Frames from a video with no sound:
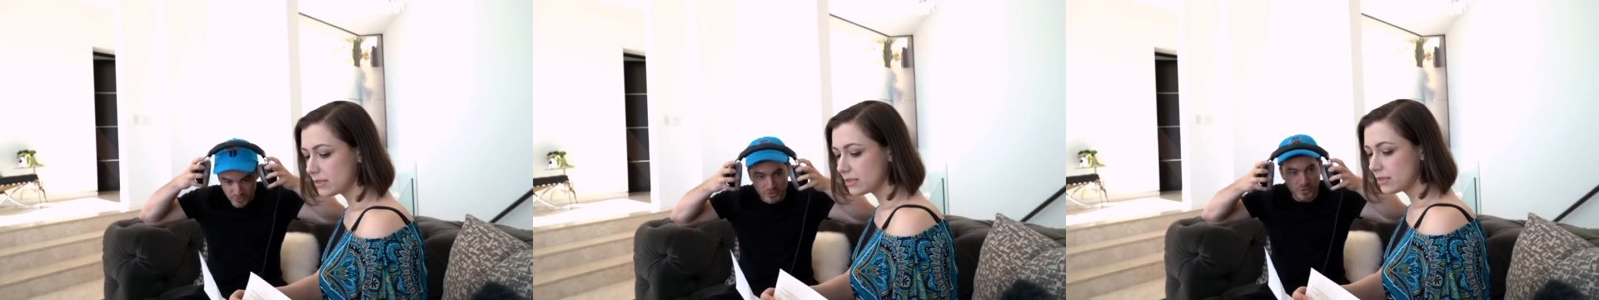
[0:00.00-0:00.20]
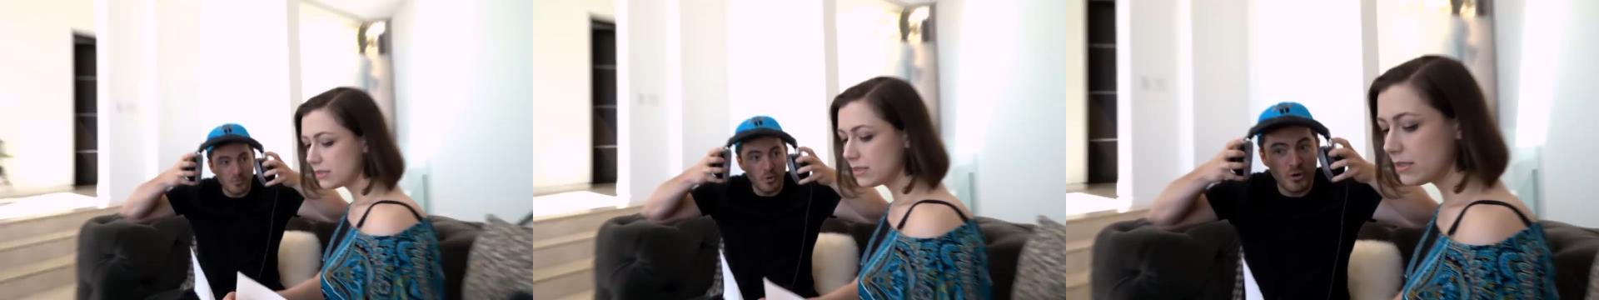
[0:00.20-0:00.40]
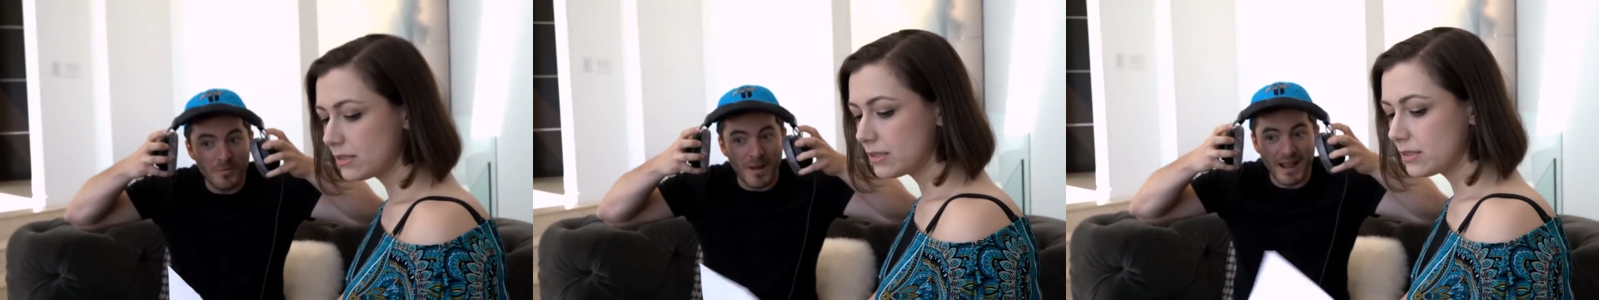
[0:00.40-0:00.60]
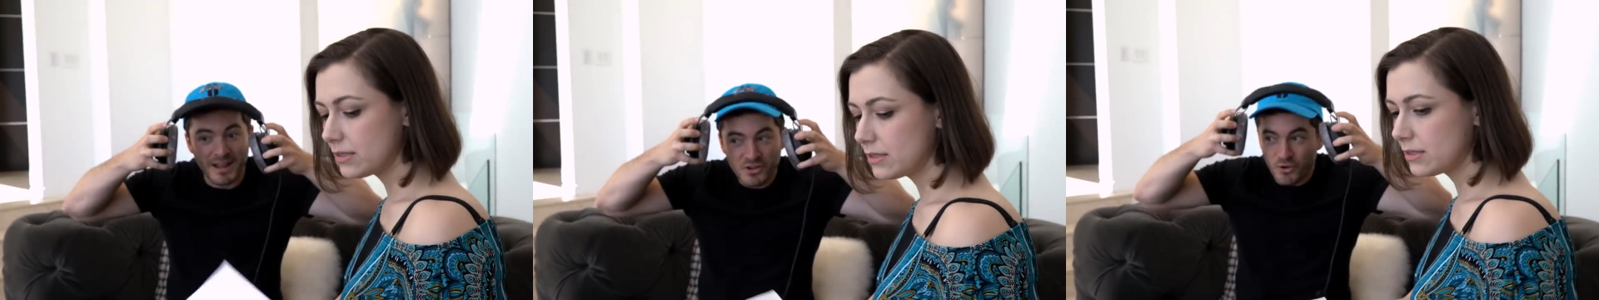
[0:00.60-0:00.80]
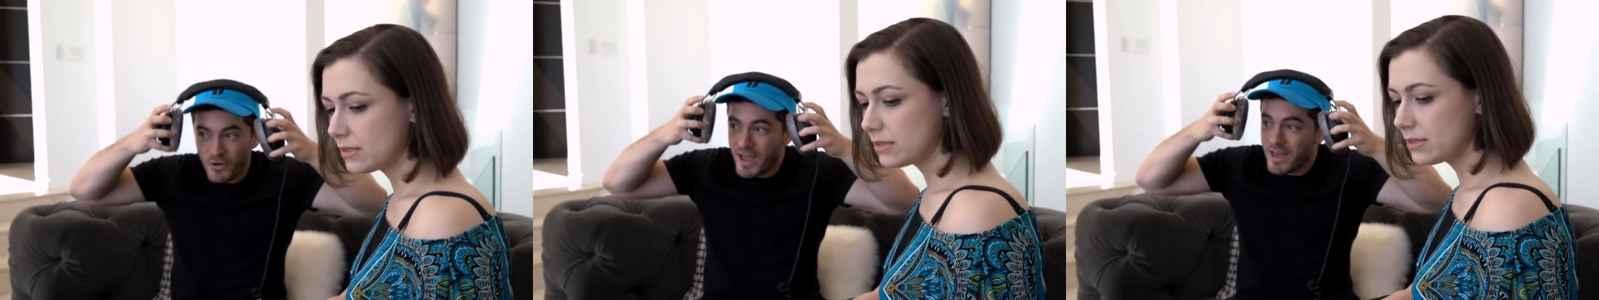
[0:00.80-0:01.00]
Speaker 1: Are there more
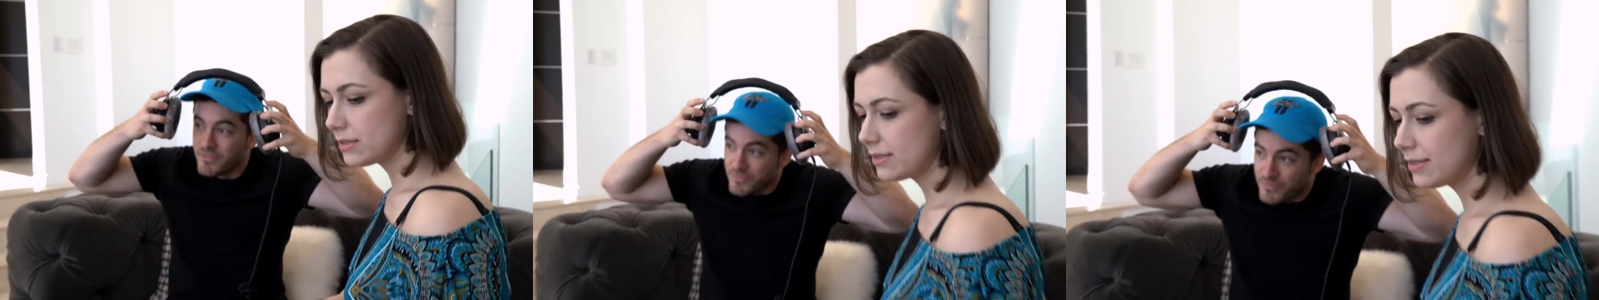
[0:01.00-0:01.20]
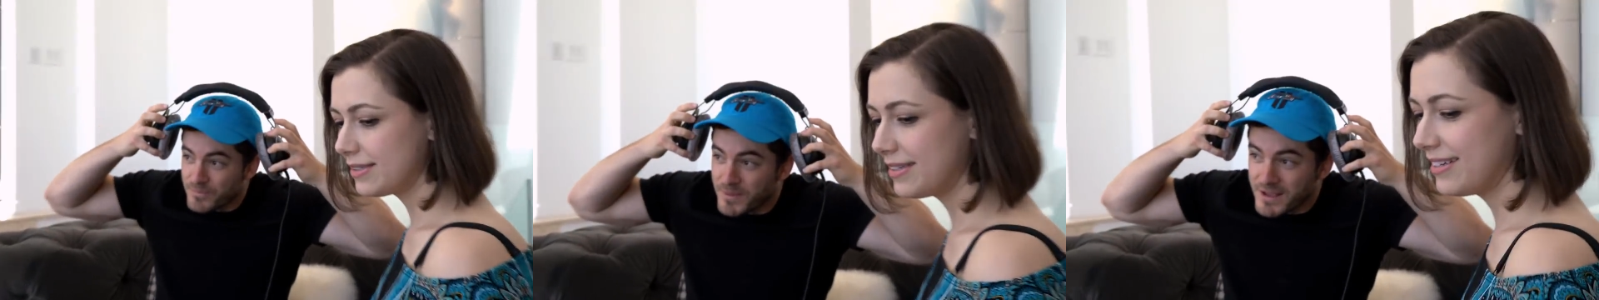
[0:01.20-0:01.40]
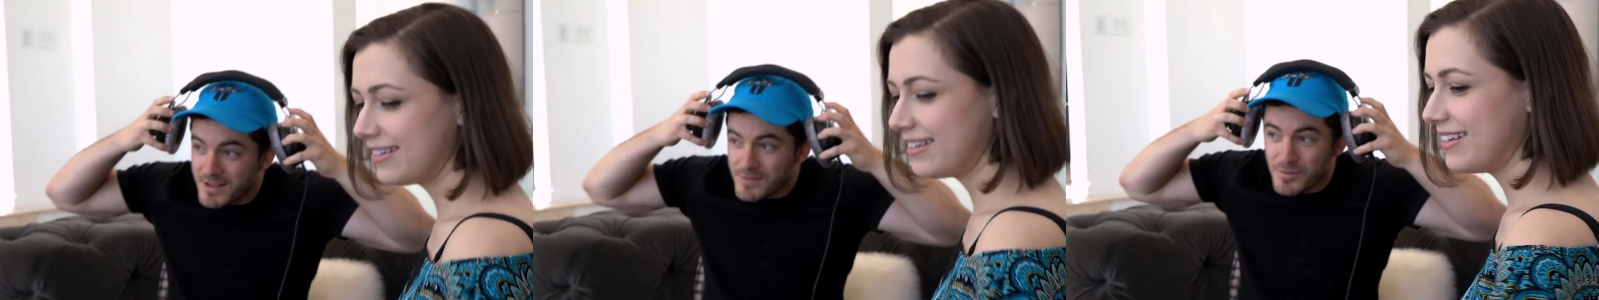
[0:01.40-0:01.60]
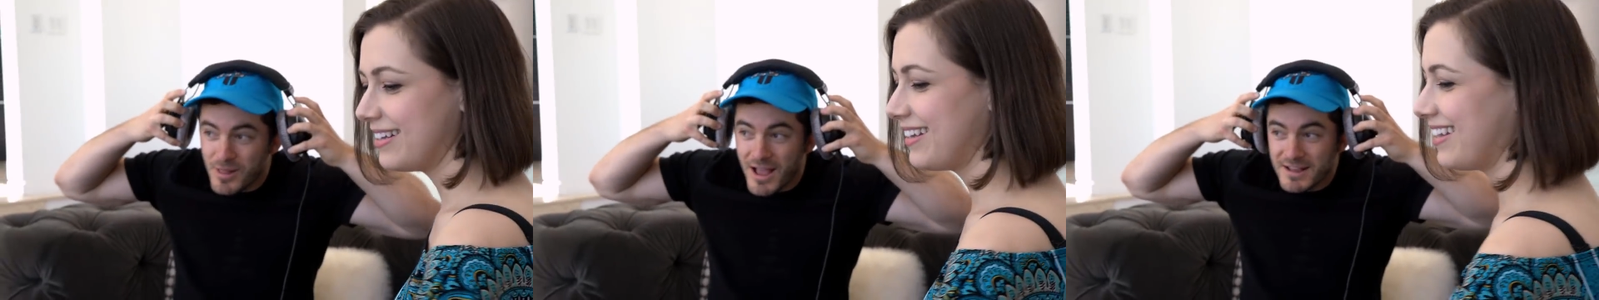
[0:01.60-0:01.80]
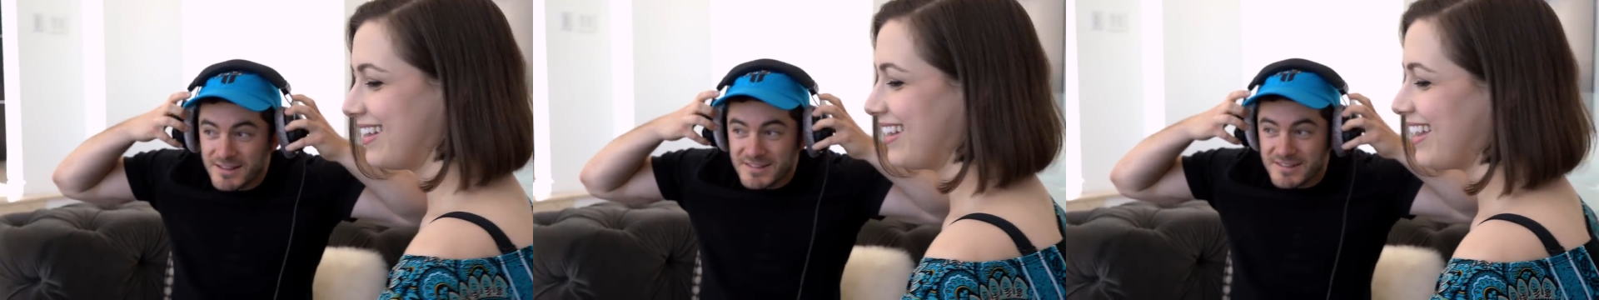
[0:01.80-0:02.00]
Minecraft
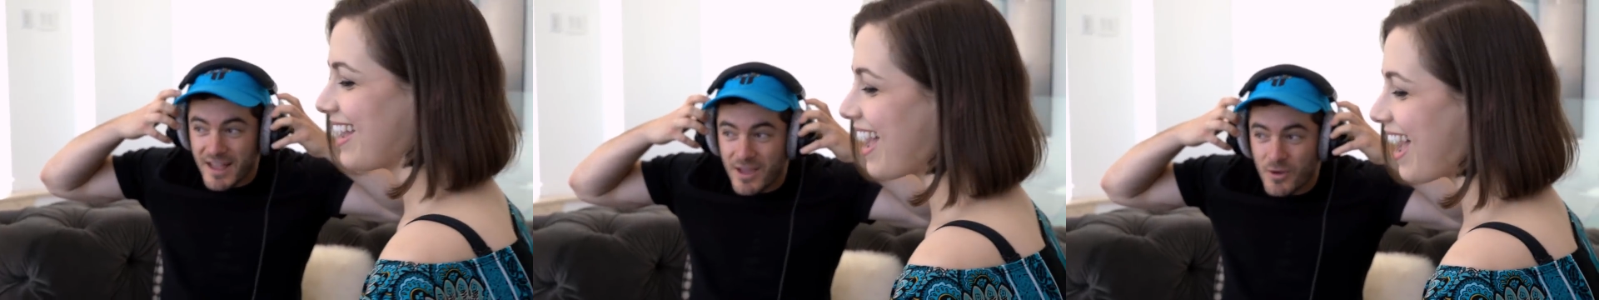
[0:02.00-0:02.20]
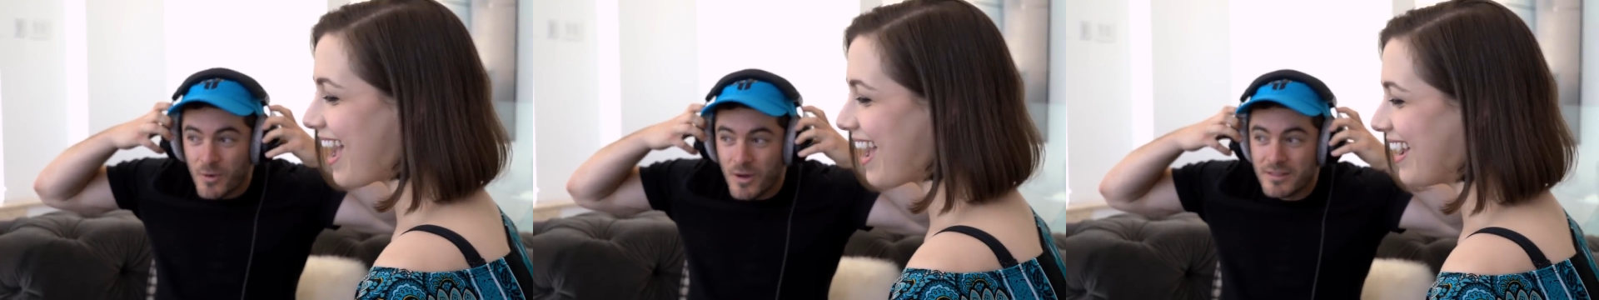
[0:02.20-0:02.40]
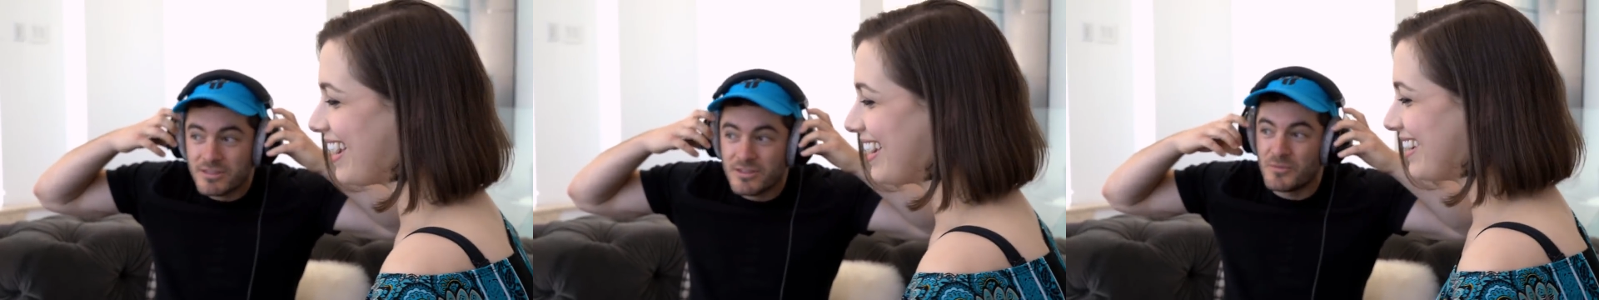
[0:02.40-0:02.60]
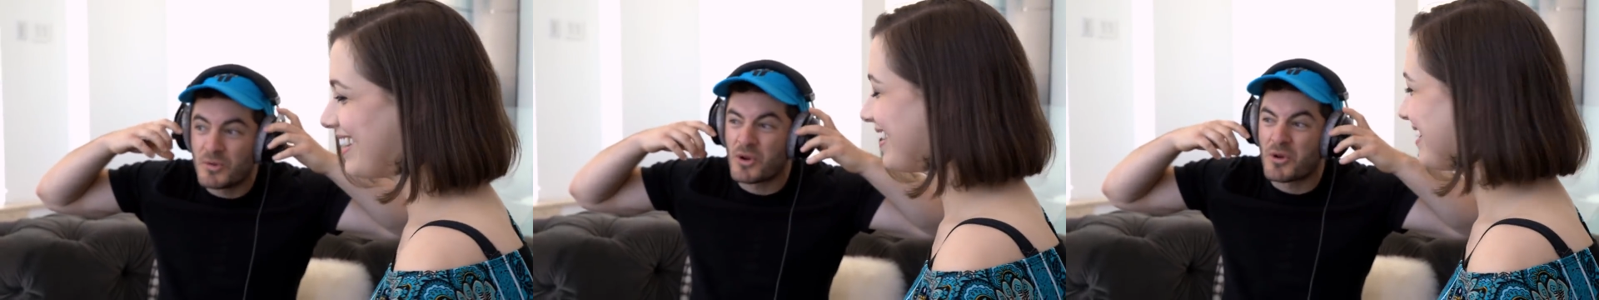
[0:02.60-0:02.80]
pickup lines? I want the